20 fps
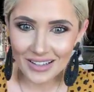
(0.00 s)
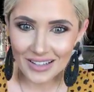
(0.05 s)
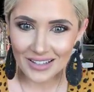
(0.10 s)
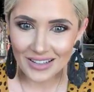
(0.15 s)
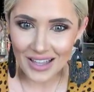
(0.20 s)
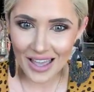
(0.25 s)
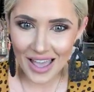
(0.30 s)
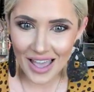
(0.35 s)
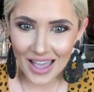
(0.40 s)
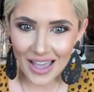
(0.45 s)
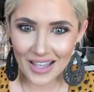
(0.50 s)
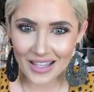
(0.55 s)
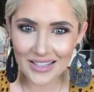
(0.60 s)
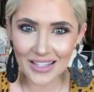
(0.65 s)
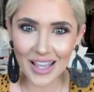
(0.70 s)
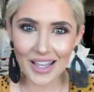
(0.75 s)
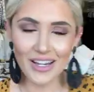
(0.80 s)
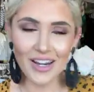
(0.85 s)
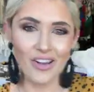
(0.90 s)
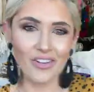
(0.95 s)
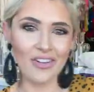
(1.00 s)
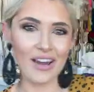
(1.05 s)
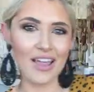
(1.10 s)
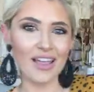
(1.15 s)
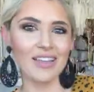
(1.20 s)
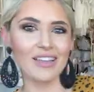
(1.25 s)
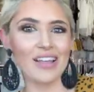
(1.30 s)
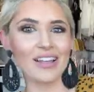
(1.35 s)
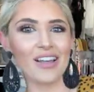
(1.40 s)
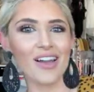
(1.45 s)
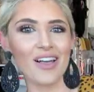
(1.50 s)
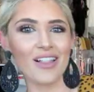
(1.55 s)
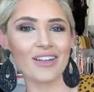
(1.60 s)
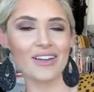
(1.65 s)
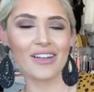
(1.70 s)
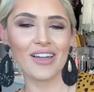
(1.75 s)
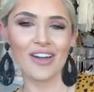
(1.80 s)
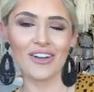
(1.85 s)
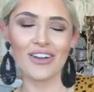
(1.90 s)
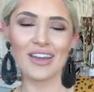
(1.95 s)
Yes, I know, right?
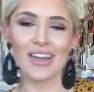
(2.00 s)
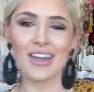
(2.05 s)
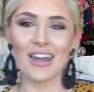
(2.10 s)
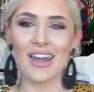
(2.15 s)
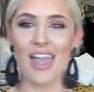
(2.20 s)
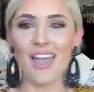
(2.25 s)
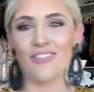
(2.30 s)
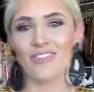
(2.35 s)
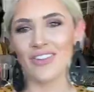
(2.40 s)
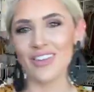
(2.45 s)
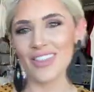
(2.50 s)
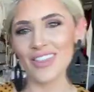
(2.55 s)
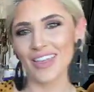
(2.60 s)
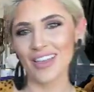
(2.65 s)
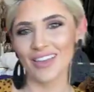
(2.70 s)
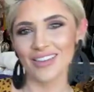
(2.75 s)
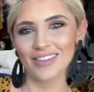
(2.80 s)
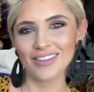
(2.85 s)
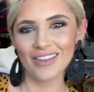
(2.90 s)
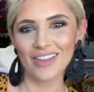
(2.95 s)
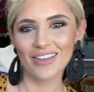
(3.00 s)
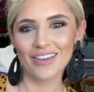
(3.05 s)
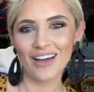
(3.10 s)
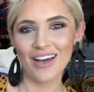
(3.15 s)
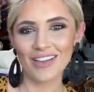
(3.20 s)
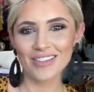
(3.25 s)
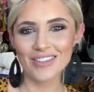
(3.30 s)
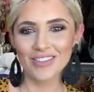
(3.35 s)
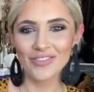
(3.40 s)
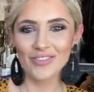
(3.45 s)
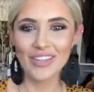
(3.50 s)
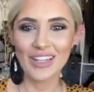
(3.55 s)
Color coded and everything. Isn't that awesome?